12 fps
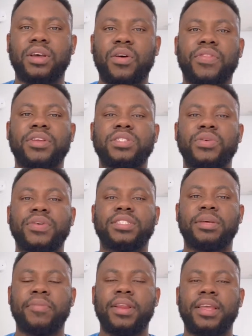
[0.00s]
on the
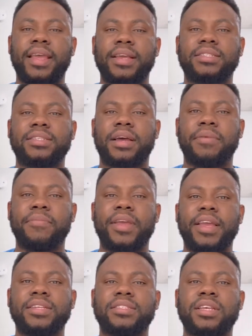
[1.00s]
USMLE exam
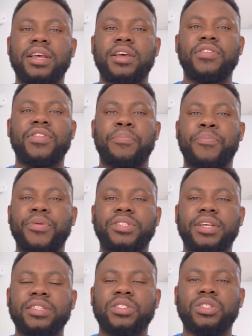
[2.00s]
is they
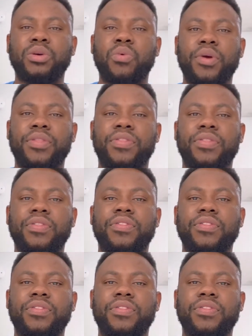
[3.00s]
present you with